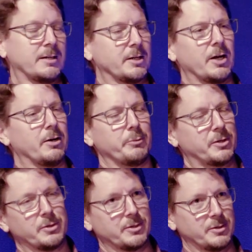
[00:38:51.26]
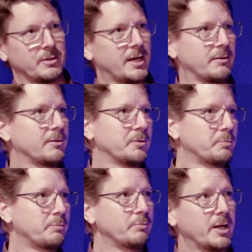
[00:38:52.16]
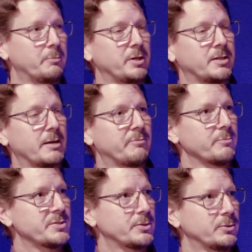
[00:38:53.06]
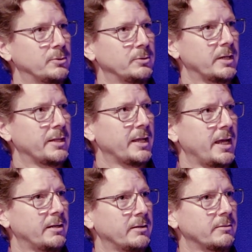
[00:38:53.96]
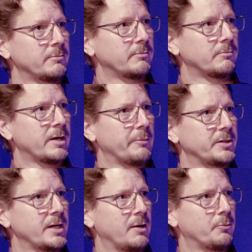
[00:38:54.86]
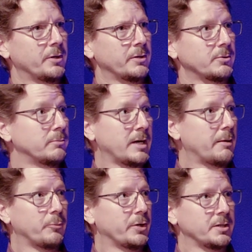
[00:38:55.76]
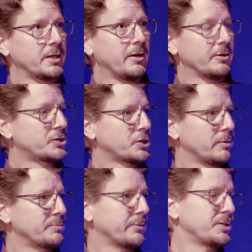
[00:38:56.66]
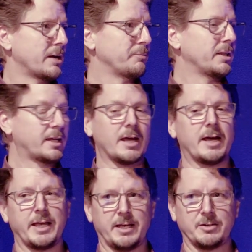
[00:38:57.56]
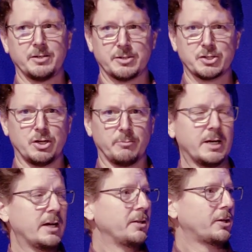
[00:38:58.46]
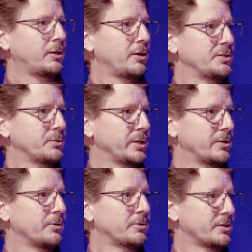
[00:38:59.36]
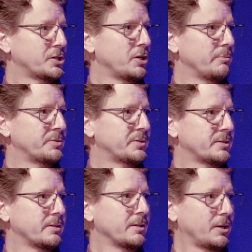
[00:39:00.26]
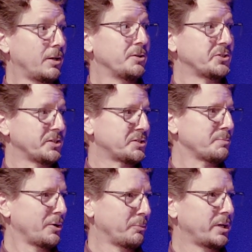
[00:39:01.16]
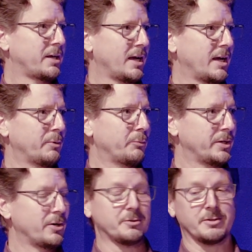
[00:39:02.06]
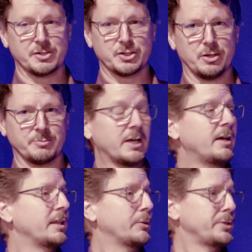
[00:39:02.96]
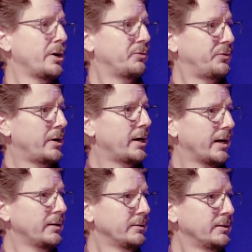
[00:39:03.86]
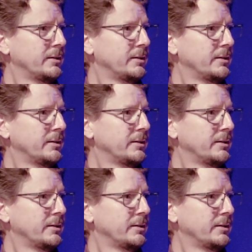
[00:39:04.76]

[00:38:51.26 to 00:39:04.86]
No, we couldn't do that. I was, you know, picked up from school, and then mum wanted to go to the shop. So we jumped in the car, headed to the shop. The closer we got to the shops, the closer the smoke became. And we got to the shops. There was no fire.